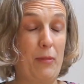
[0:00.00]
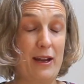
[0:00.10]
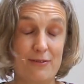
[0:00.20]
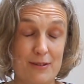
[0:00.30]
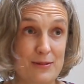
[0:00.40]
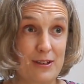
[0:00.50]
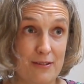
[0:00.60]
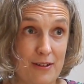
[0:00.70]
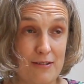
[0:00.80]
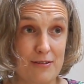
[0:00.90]
paid for
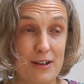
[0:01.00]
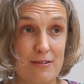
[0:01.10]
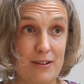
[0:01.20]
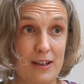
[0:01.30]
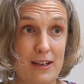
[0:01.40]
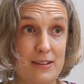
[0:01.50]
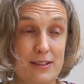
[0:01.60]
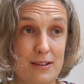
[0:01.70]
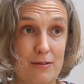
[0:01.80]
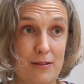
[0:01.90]
himself over and over again.
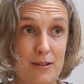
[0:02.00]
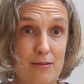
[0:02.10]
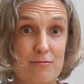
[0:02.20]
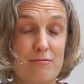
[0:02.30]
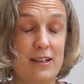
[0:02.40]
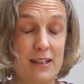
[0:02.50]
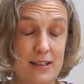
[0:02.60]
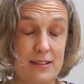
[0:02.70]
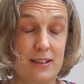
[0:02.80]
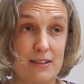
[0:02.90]
So
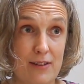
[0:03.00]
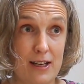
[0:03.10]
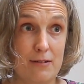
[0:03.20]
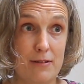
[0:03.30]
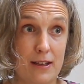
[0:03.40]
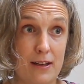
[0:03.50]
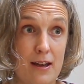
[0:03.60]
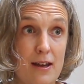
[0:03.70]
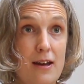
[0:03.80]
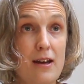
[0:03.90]
really see the value in it,
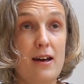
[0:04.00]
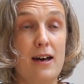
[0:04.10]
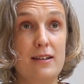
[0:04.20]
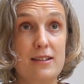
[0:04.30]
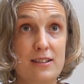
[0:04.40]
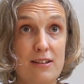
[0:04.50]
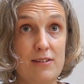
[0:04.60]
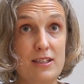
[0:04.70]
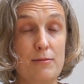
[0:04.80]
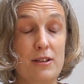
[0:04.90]
and it's
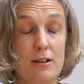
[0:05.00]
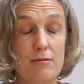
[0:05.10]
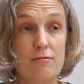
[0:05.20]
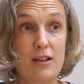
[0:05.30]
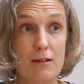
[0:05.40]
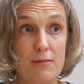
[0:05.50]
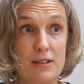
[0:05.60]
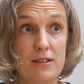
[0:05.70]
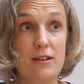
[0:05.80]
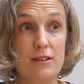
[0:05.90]
definitely something that I would
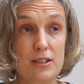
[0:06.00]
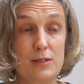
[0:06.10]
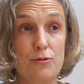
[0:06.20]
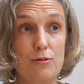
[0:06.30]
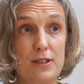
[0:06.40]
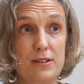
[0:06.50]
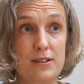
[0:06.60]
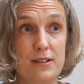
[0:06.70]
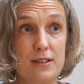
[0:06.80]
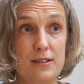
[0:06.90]
recommend to other small
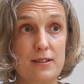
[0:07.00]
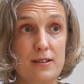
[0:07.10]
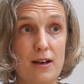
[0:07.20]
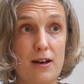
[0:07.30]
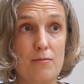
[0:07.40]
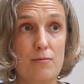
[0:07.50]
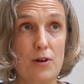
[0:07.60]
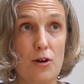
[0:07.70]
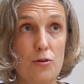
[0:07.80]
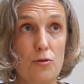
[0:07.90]
businesses
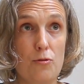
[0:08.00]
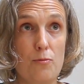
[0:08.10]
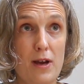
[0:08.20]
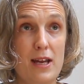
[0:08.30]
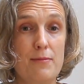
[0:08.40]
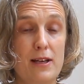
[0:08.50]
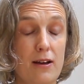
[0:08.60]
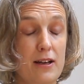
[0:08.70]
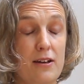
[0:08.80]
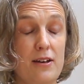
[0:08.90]
who maybe
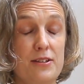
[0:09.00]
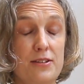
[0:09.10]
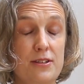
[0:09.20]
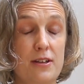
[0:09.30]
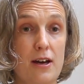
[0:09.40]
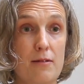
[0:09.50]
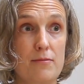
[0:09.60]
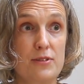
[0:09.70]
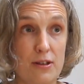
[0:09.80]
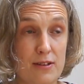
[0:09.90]
like us
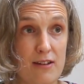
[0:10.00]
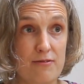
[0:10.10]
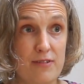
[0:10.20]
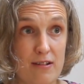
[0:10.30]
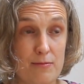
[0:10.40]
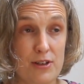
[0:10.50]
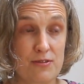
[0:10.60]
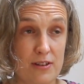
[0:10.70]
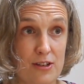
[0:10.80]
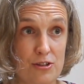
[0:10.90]
don't have very much
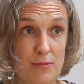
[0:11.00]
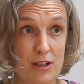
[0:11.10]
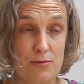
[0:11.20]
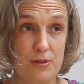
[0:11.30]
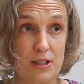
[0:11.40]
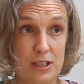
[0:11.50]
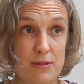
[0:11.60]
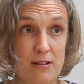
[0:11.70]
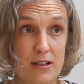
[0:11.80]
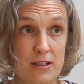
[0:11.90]
financial management
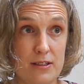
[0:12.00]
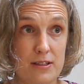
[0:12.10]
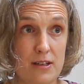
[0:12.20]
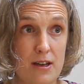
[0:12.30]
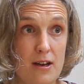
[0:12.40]
experience,